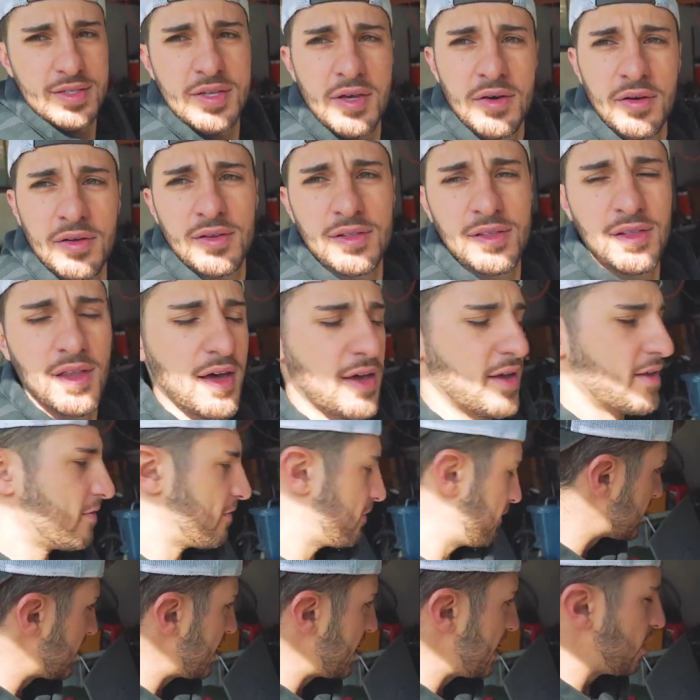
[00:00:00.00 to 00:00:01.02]
to
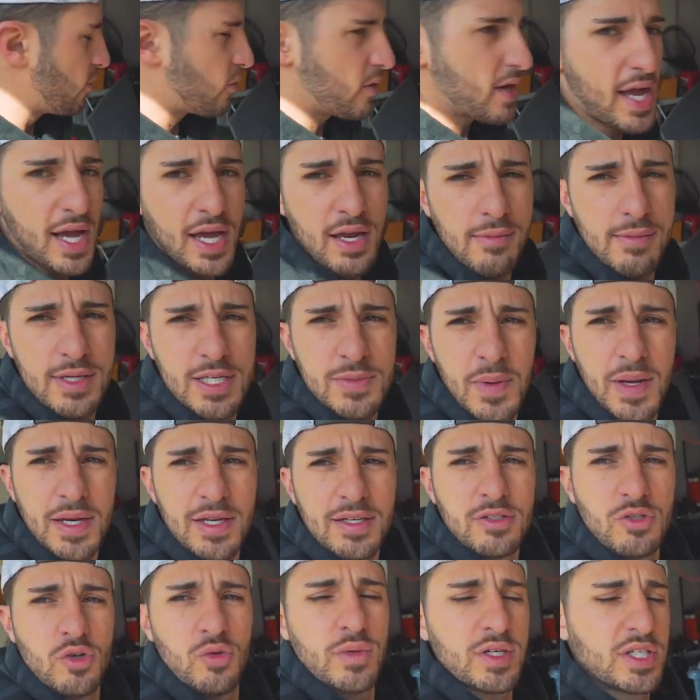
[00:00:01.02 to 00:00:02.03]
life. Today, we're not going to be
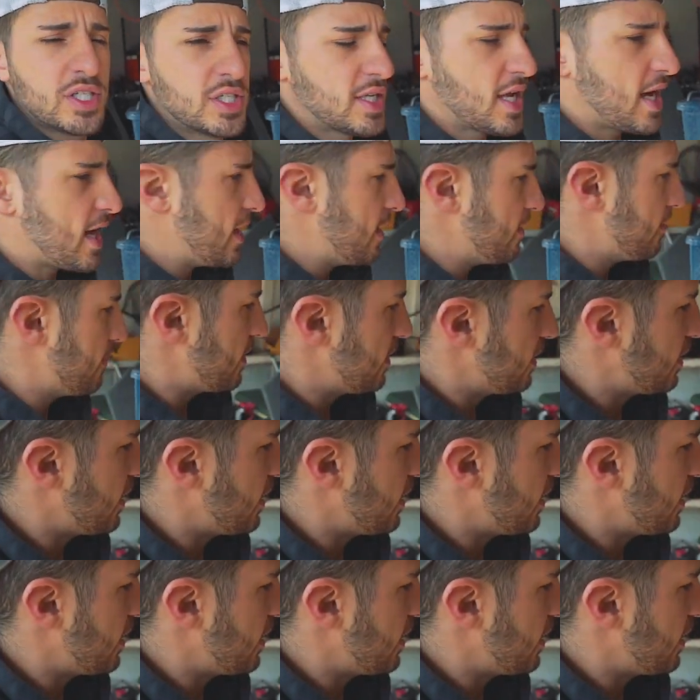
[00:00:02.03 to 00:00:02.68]
spending too much time